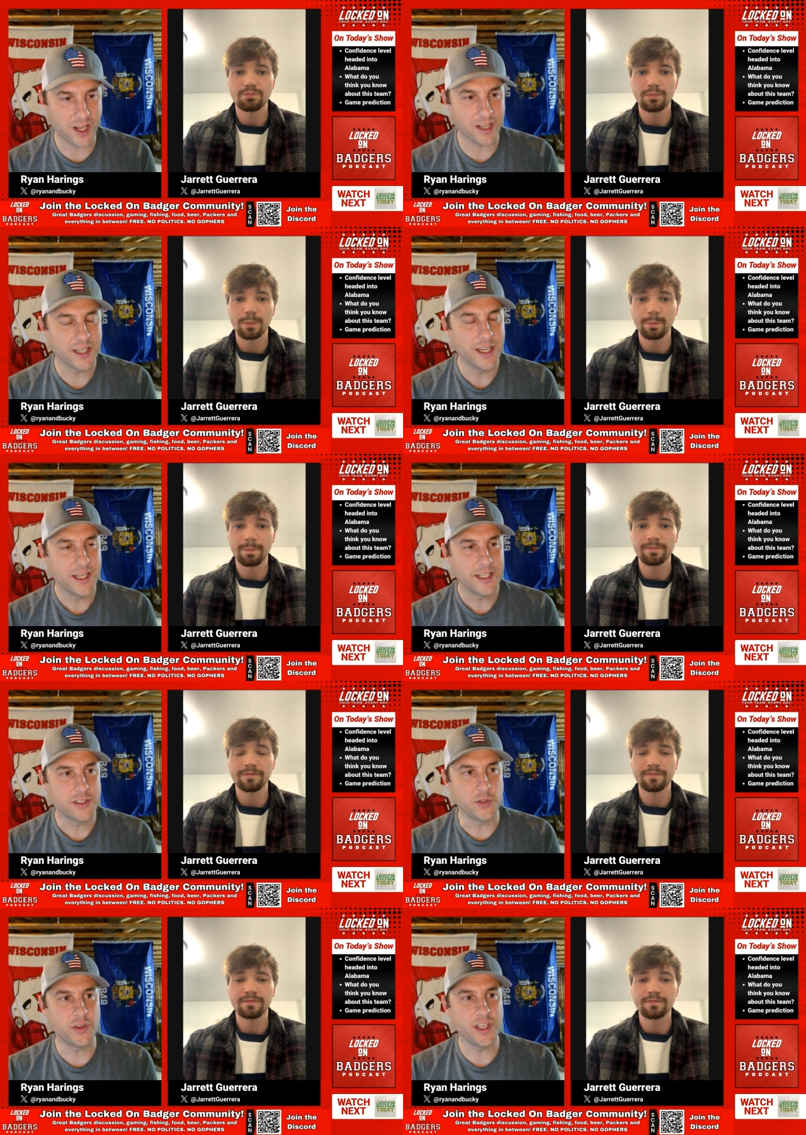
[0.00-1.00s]
Speaker 1: Locke.
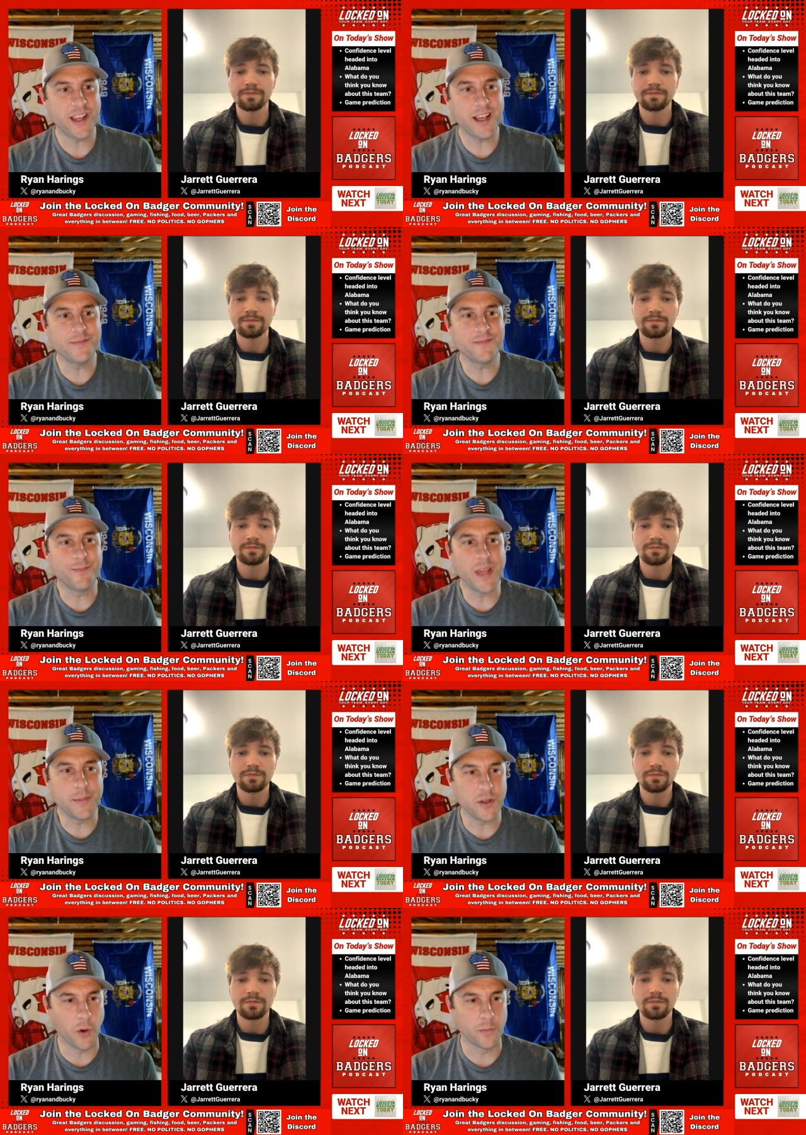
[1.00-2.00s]
Do you think that
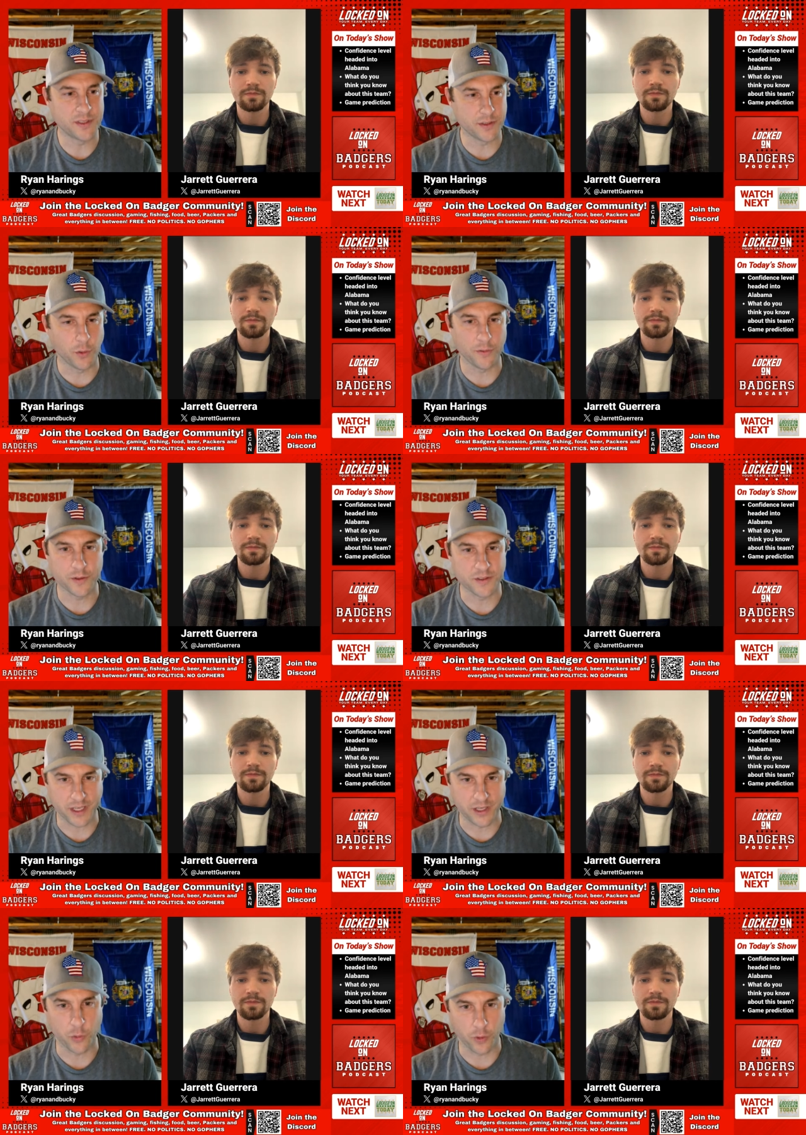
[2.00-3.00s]
maybe opens the door for a
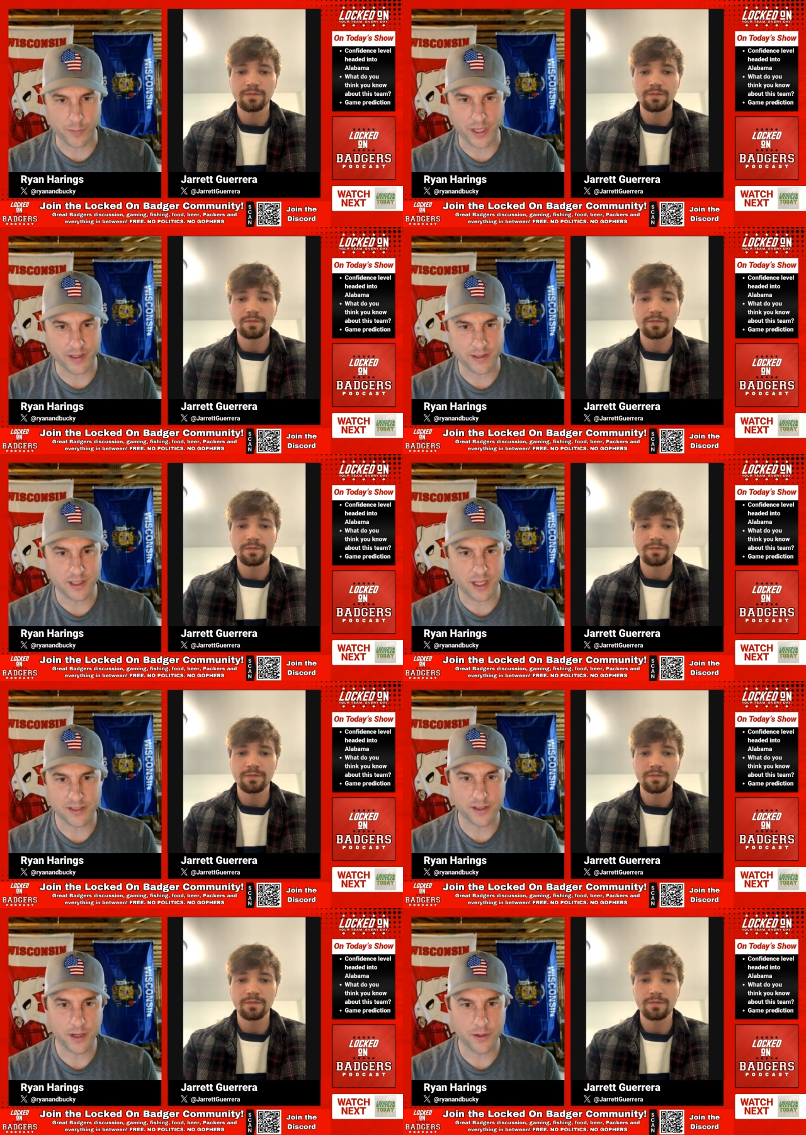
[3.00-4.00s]
second quarterback in this
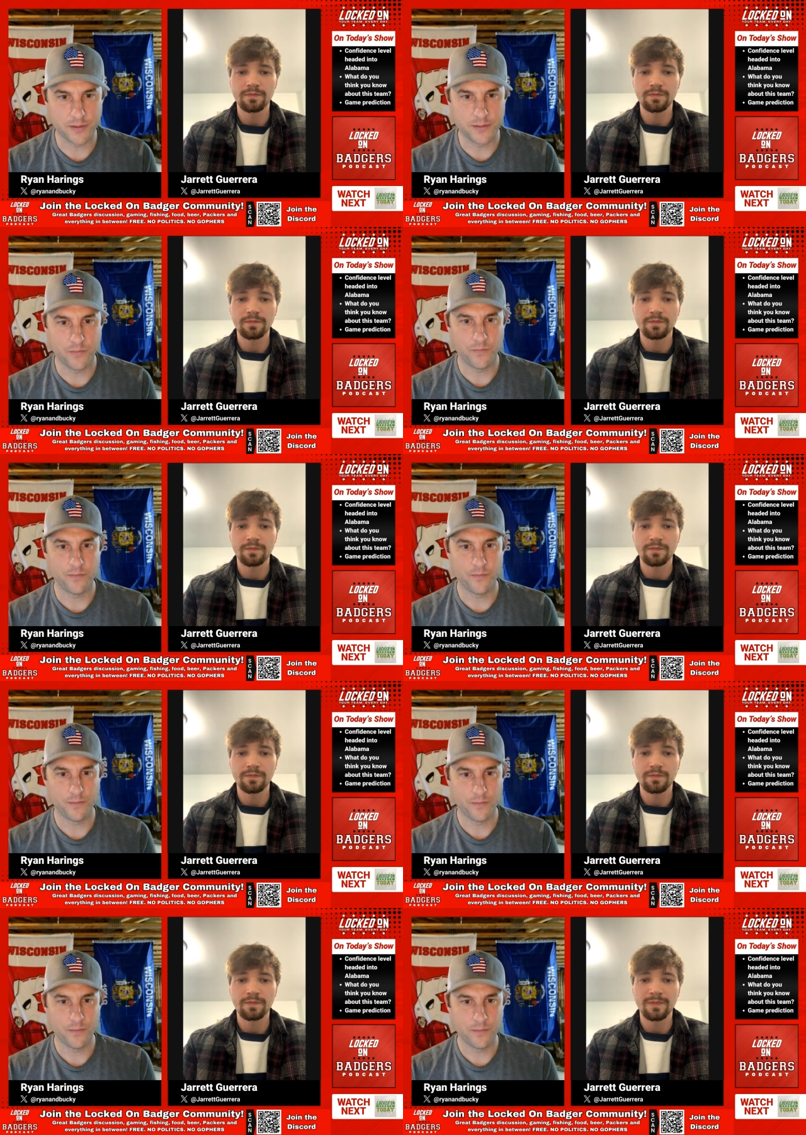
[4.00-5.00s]
class, though?
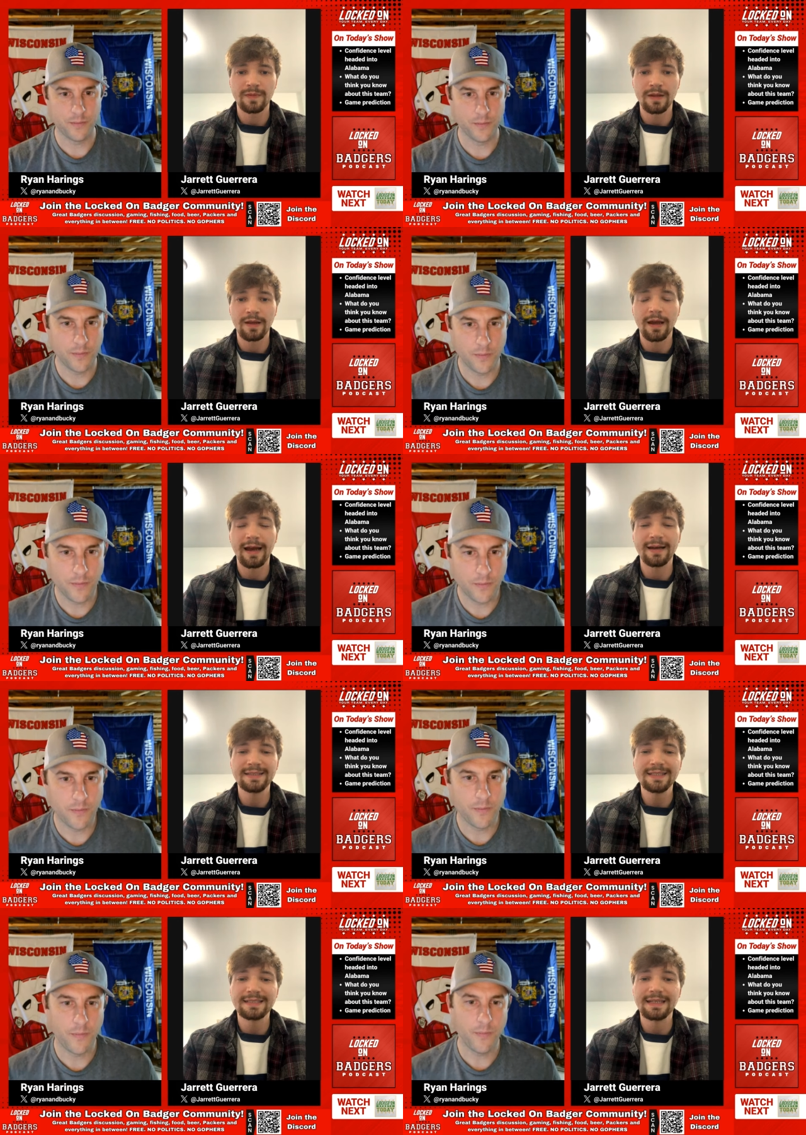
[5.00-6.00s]
I
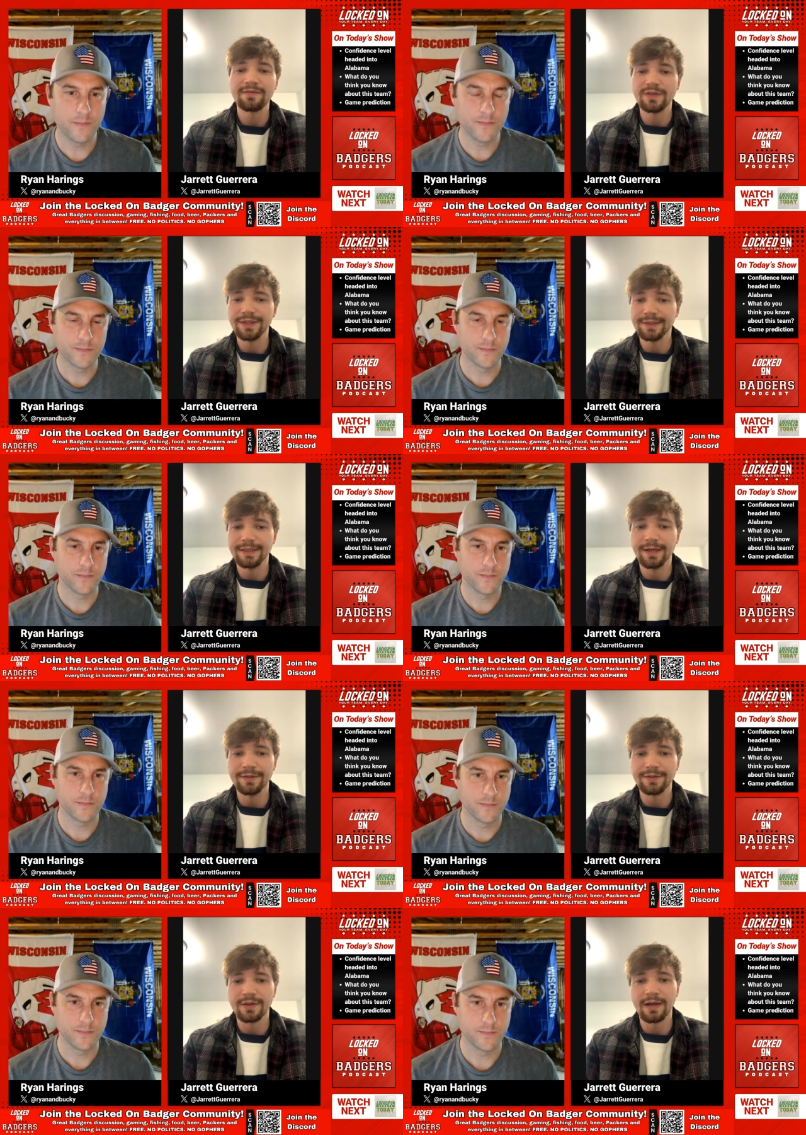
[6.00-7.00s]
think it
Speaker 2: definitely
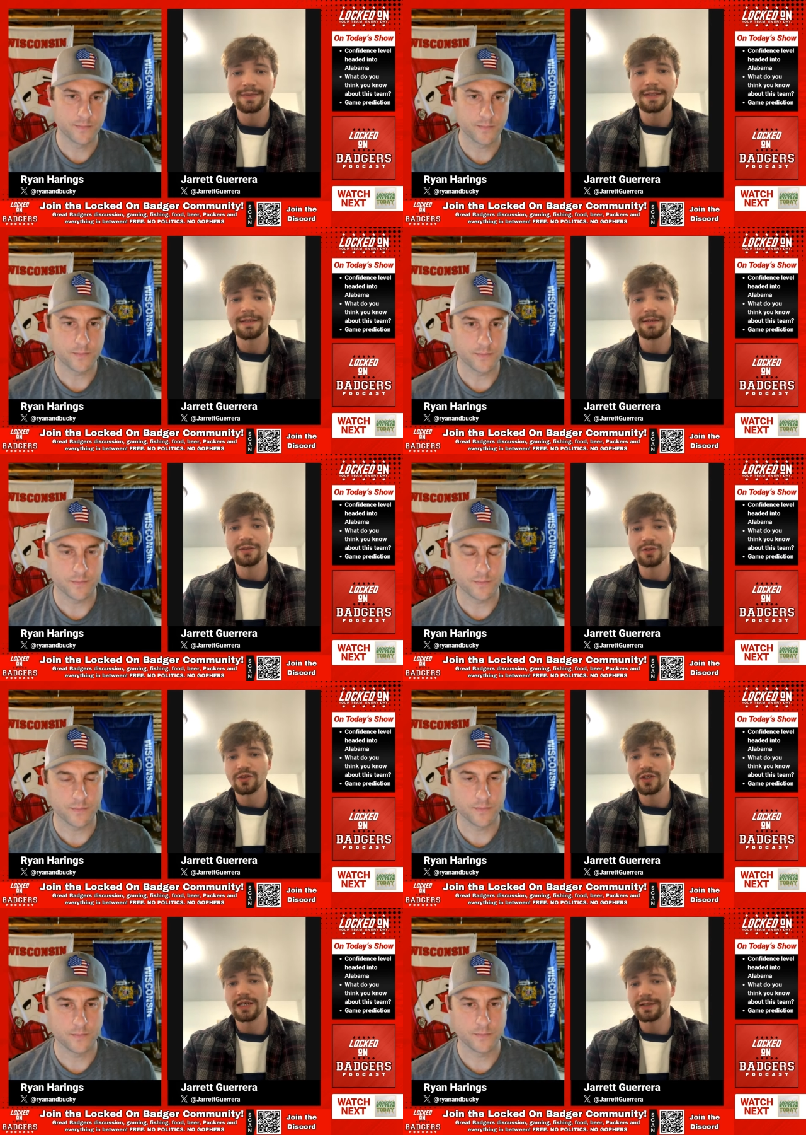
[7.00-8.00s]
does. I think that there's a
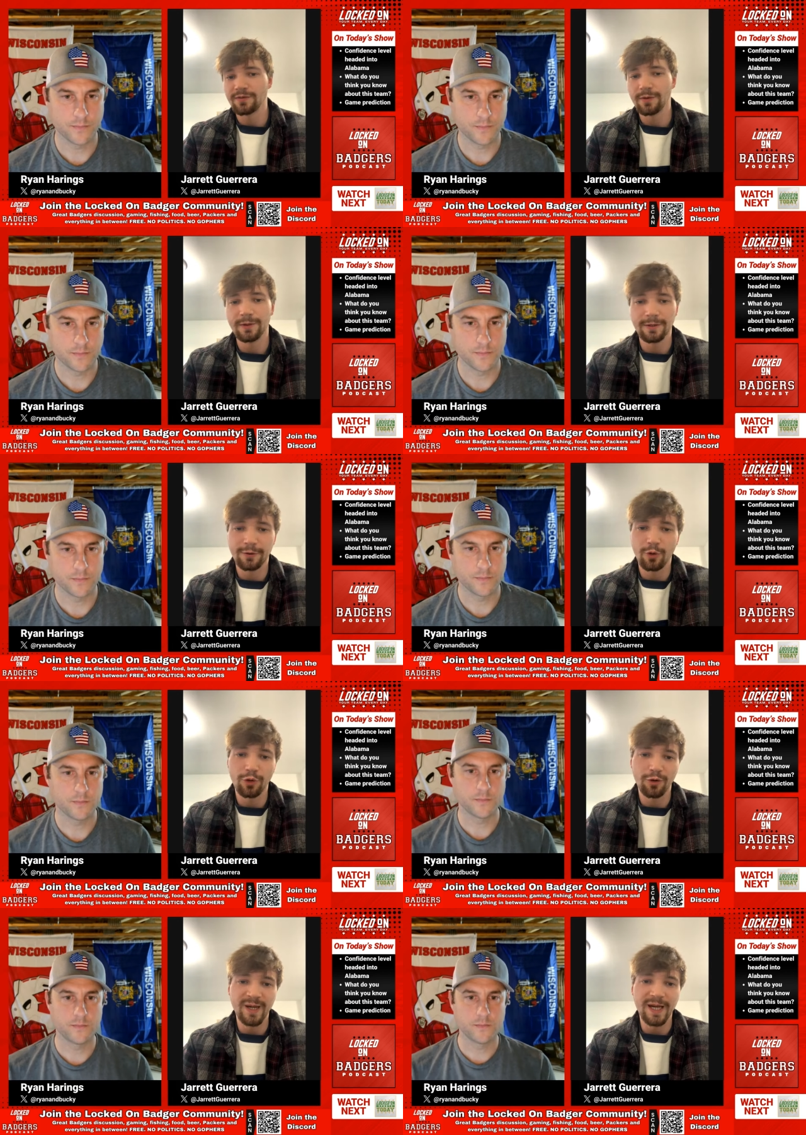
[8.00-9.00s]
chance for another
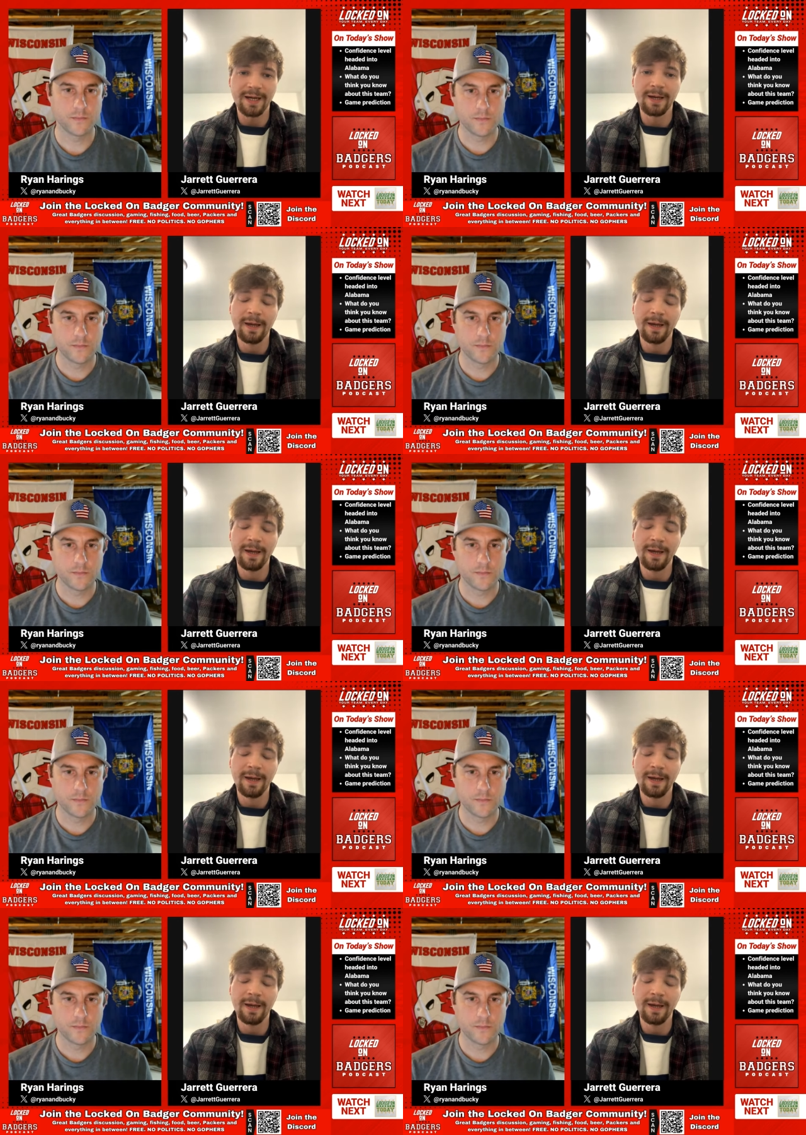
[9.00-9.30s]
quarterback.